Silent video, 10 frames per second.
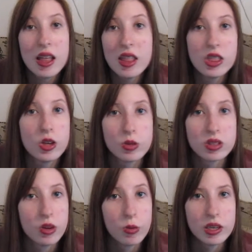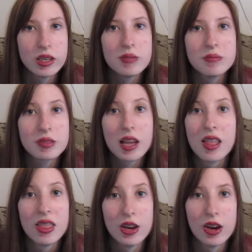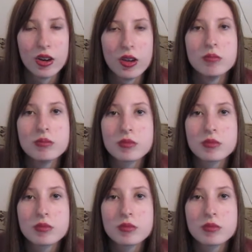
and there was nobody there at all.